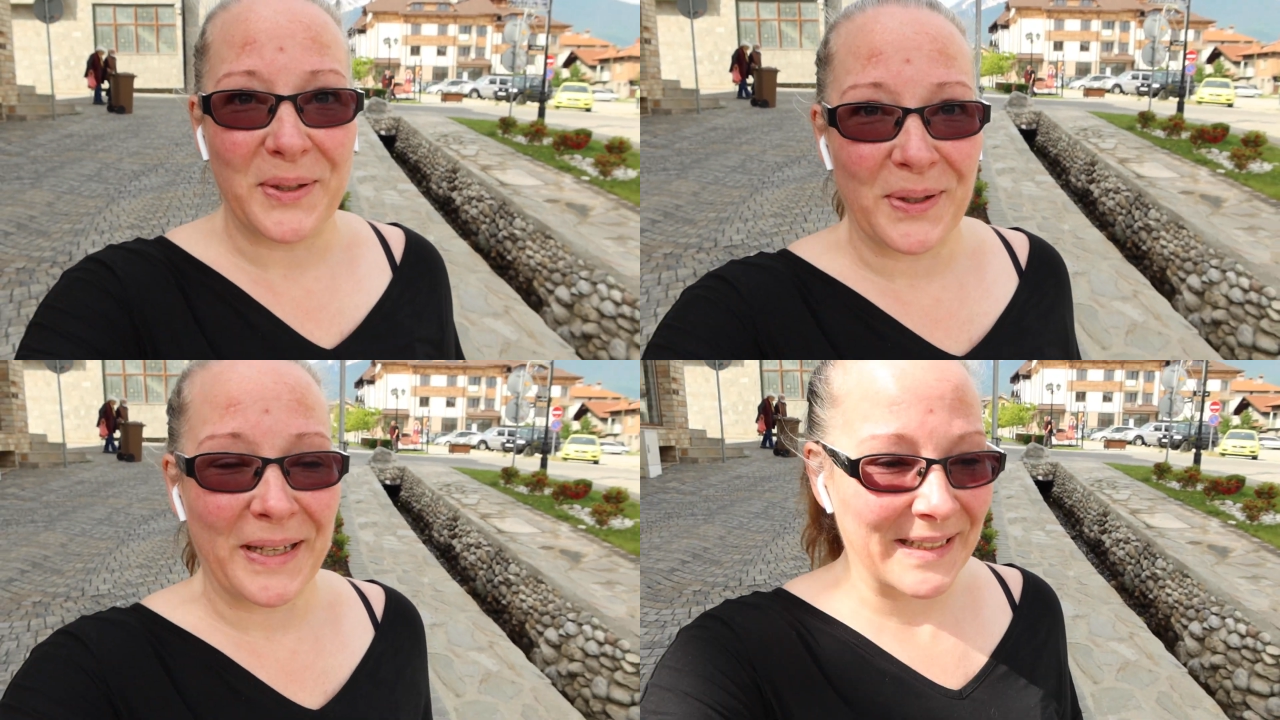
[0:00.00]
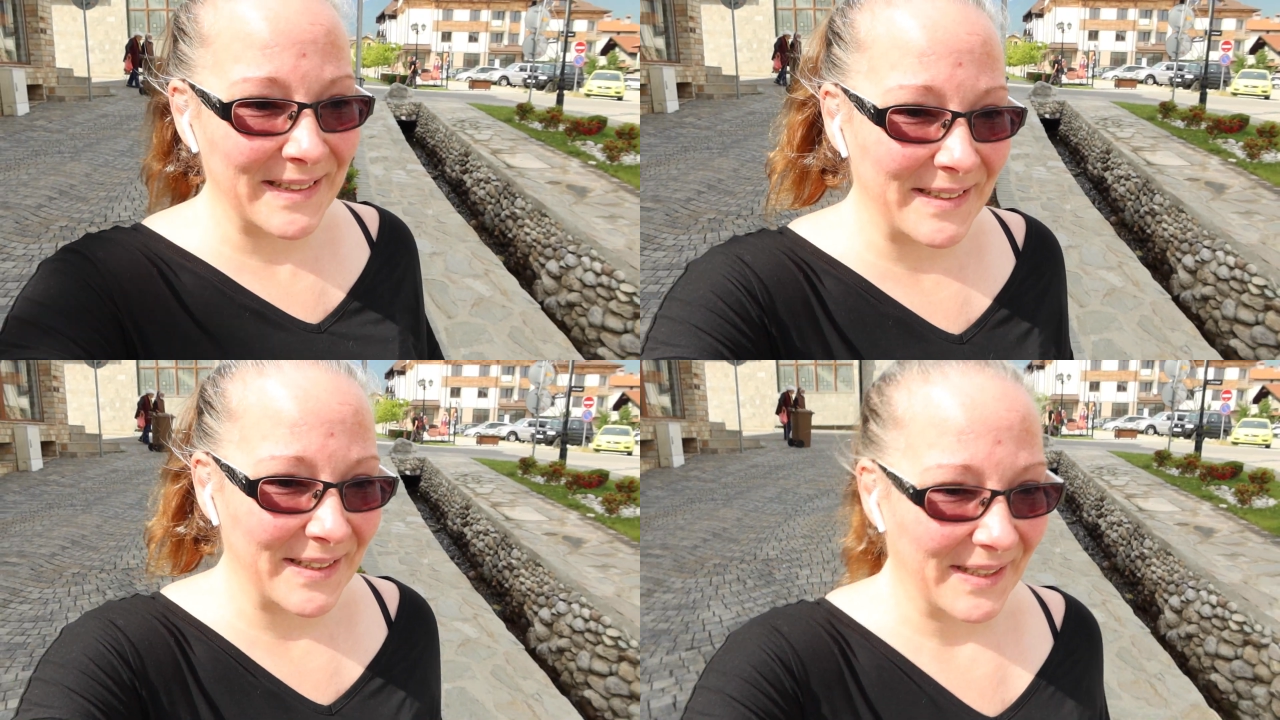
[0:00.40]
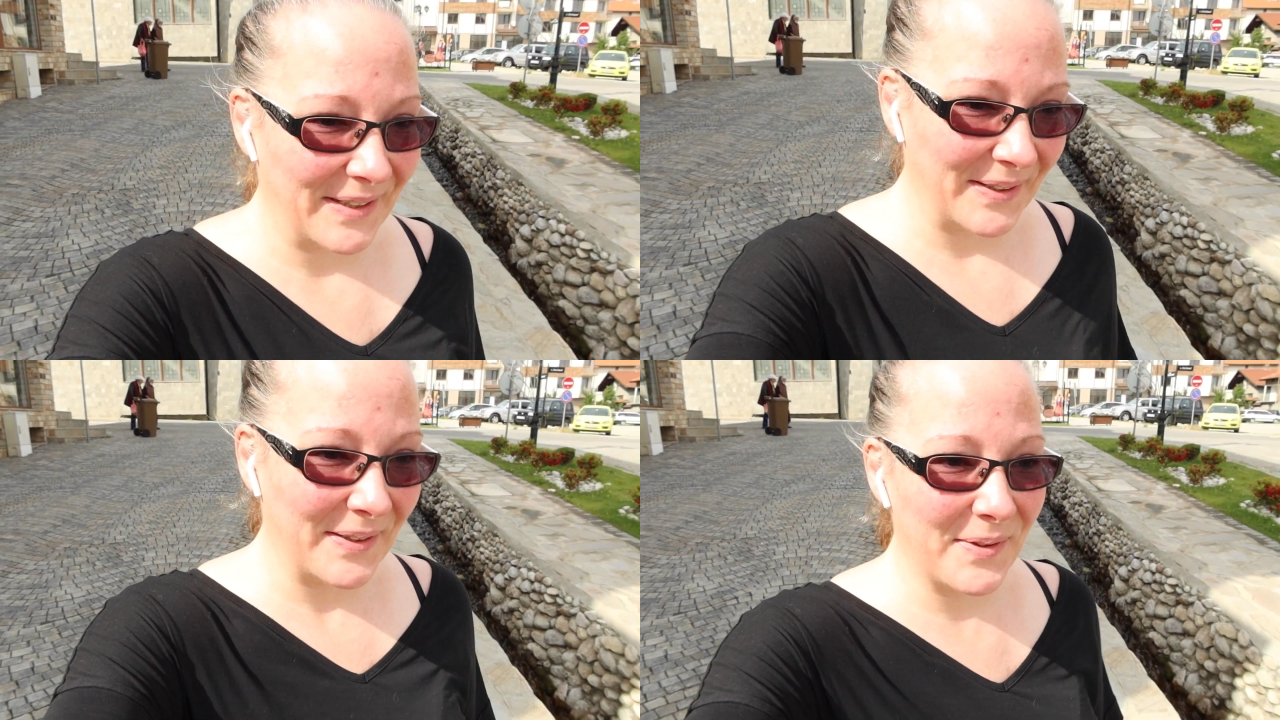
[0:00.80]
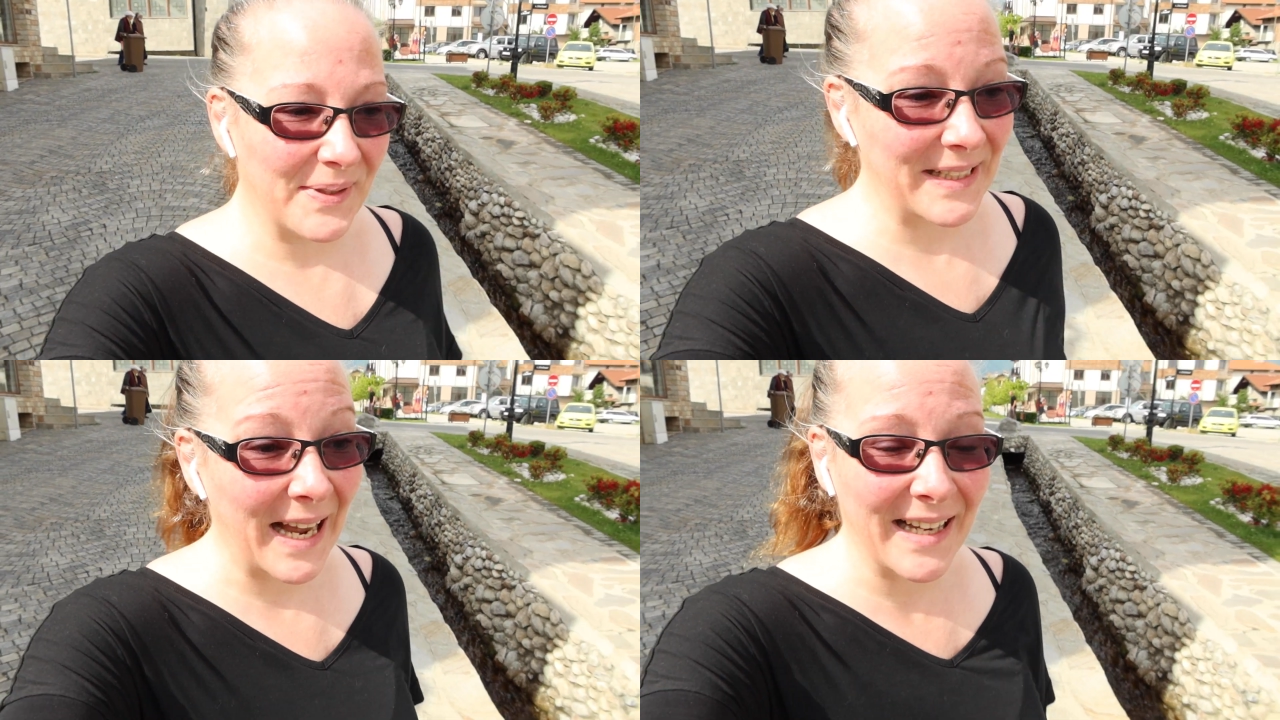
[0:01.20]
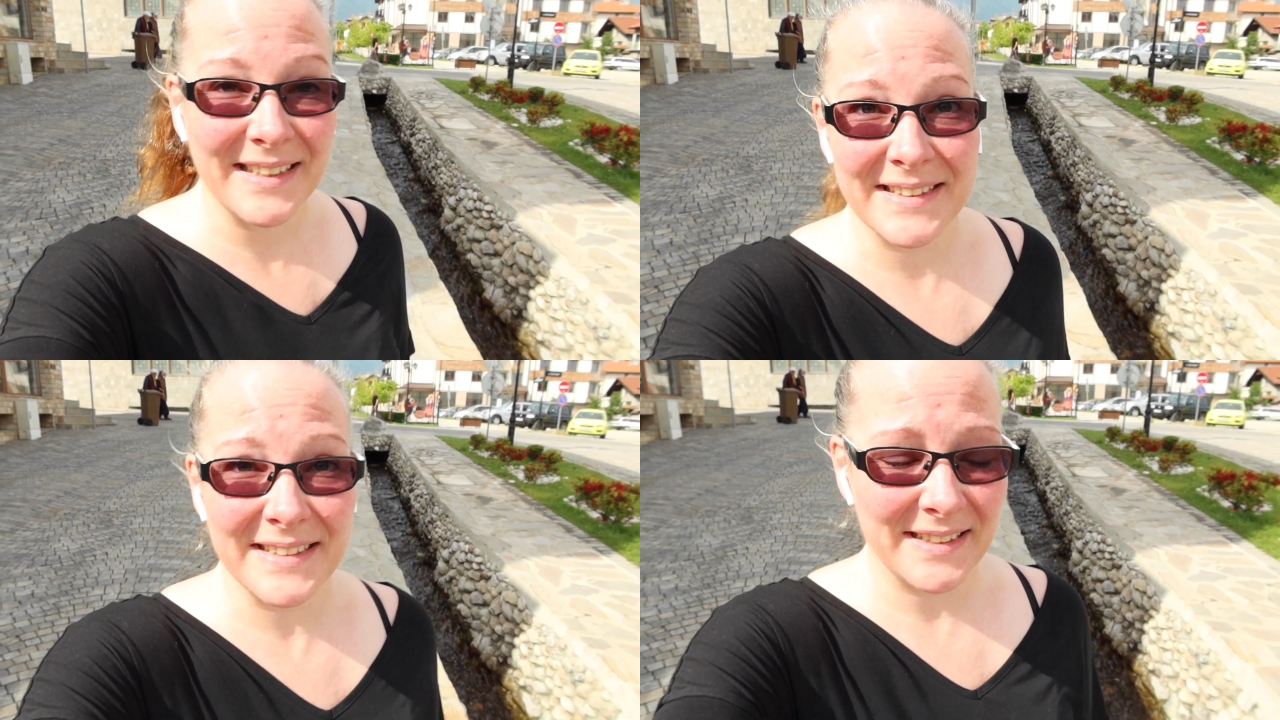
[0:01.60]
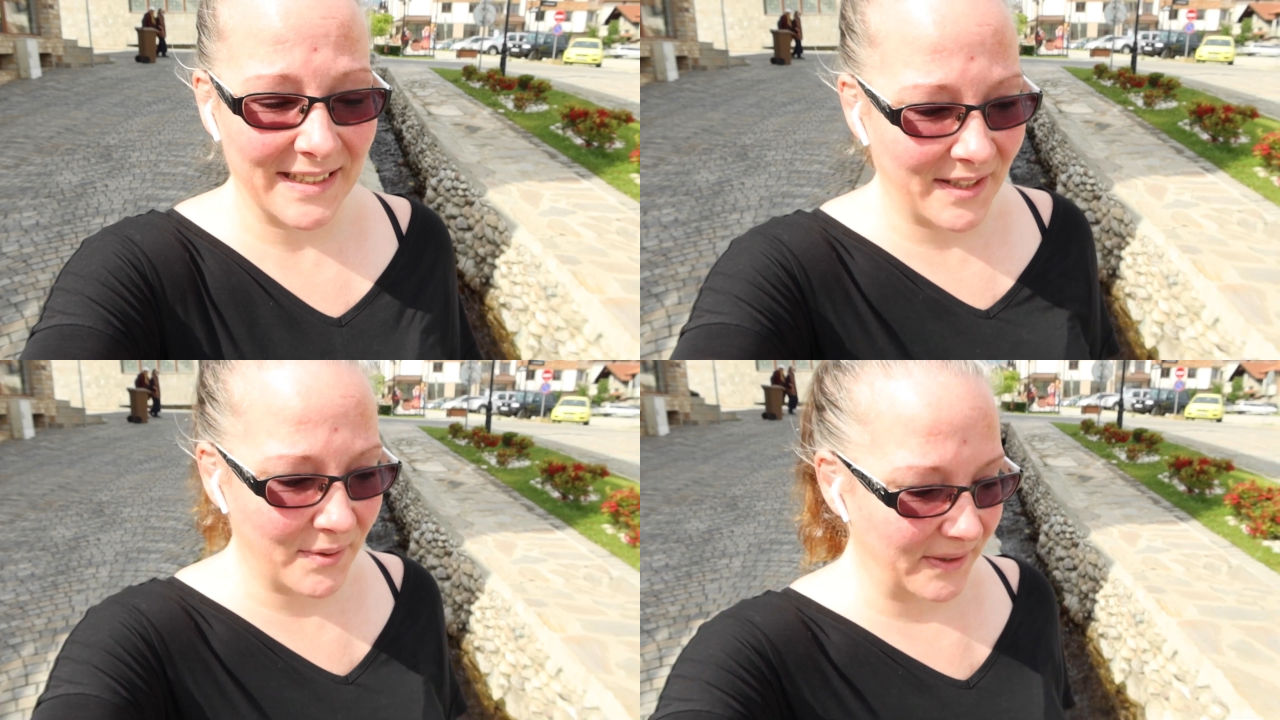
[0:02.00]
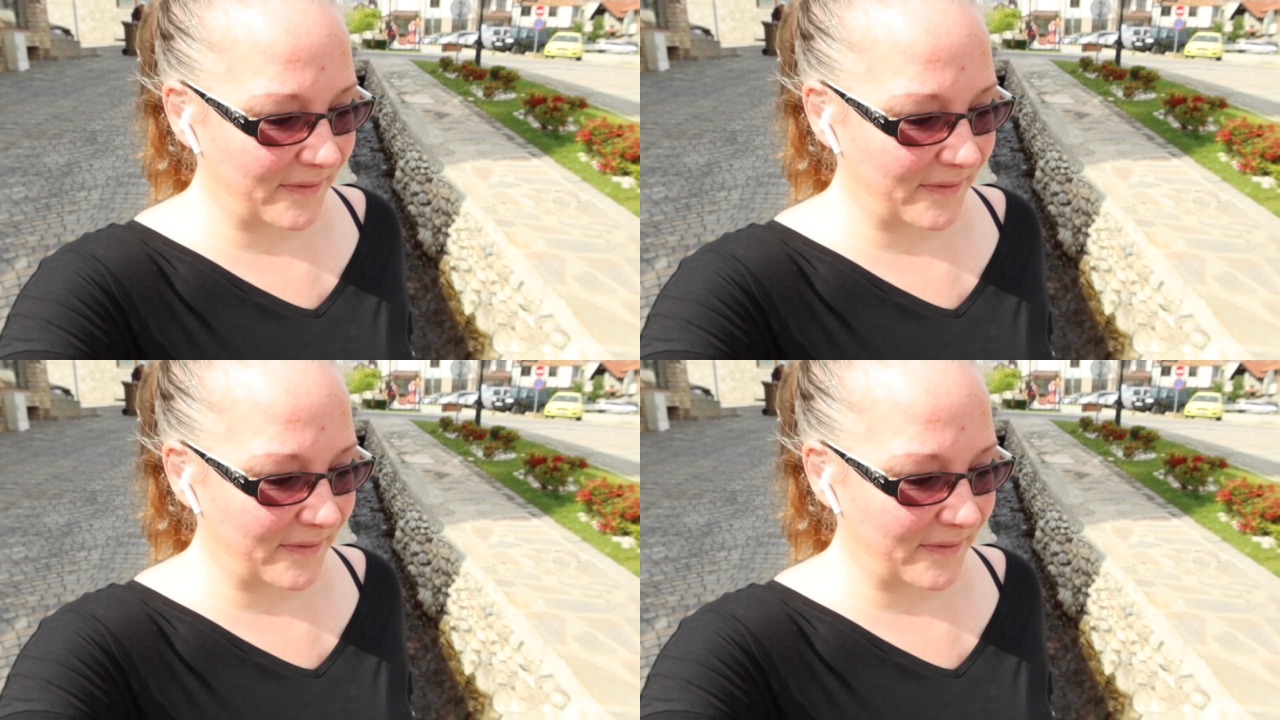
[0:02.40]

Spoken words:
tries, three tasks, and three